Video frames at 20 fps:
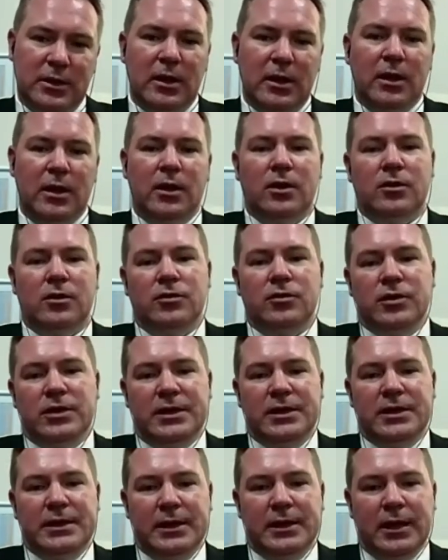
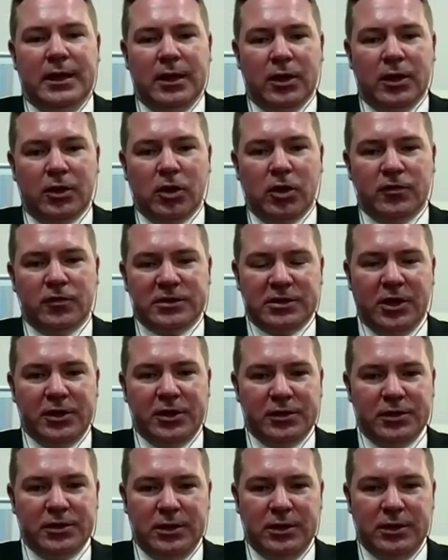the
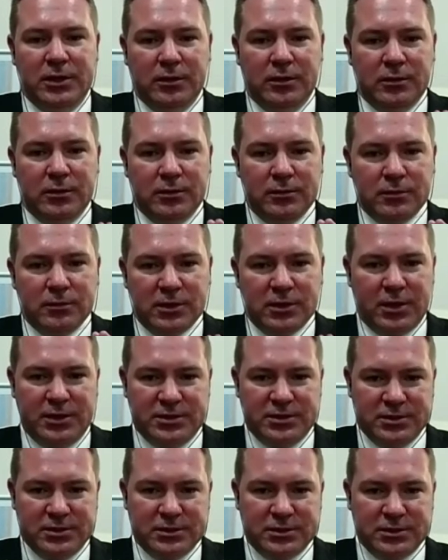COVID-19
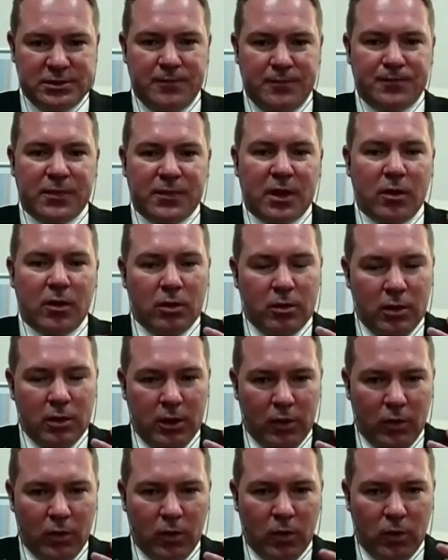crisis
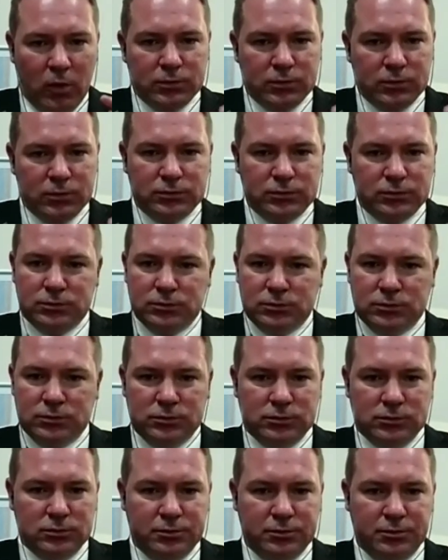or
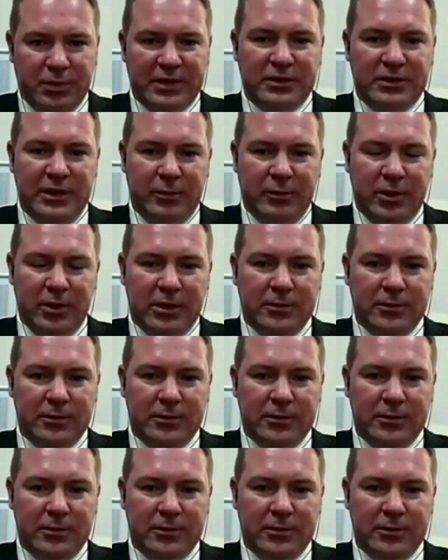pandemic.